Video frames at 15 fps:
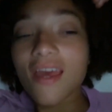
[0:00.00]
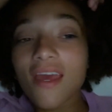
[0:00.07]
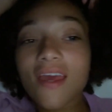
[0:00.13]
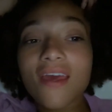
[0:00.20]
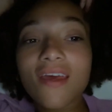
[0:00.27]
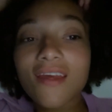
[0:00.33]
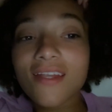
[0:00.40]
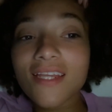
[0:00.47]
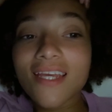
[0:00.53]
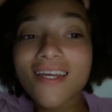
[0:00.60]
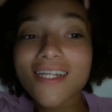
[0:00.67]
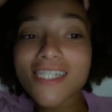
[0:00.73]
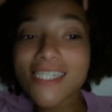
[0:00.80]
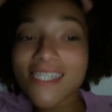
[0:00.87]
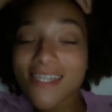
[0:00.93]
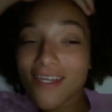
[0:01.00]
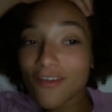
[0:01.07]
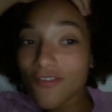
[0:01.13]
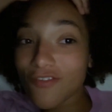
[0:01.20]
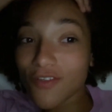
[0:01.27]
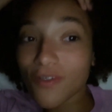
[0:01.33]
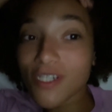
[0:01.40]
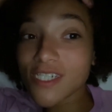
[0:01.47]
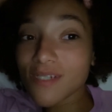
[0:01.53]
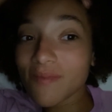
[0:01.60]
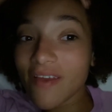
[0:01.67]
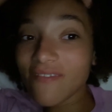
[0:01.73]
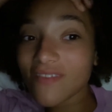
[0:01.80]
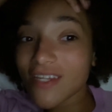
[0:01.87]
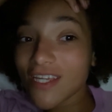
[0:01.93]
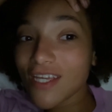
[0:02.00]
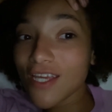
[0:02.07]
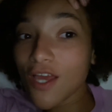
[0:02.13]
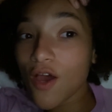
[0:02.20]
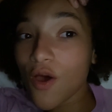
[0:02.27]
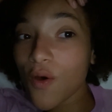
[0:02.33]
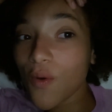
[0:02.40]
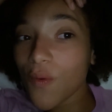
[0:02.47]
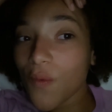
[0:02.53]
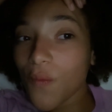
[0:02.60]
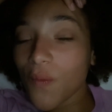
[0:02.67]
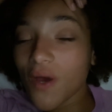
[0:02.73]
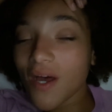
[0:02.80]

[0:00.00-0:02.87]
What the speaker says: And yeah, just thank you for watching my video.